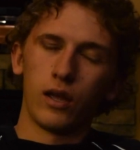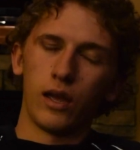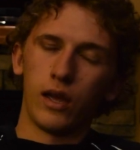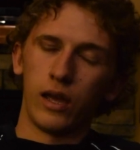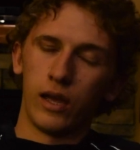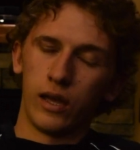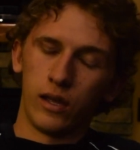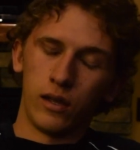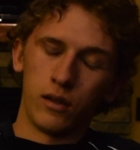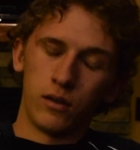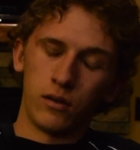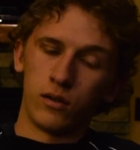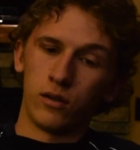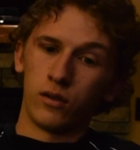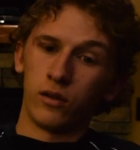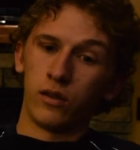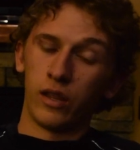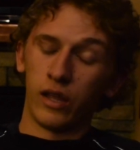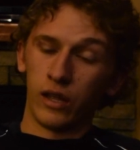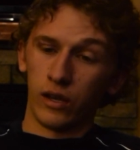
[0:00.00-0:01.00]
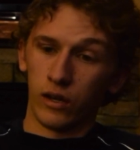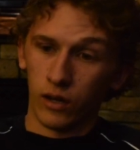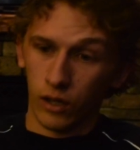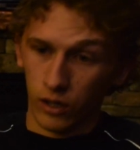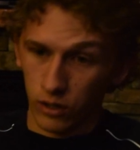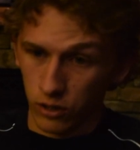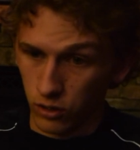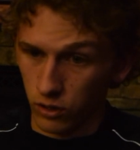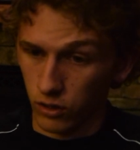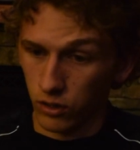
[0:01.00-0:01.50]
And then I
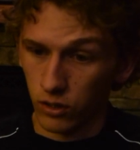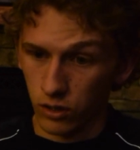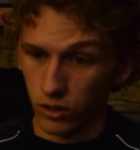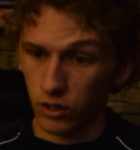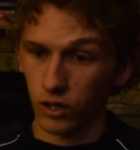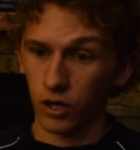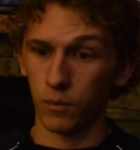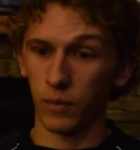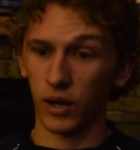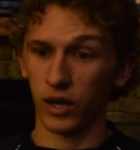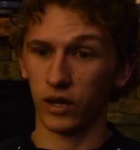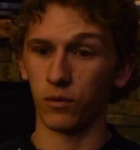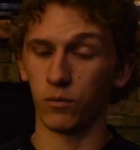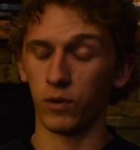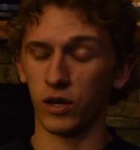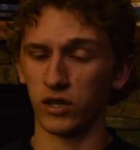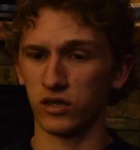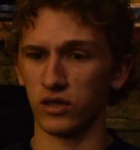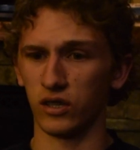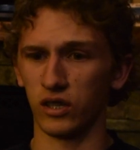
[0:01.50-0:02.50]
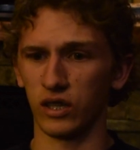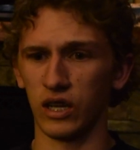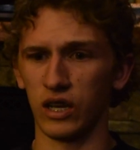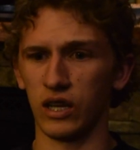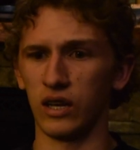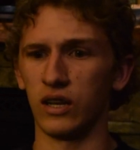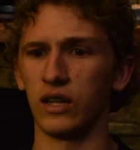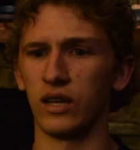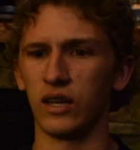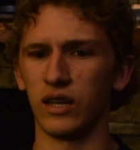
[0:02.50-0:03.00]
could come back and wrestle again.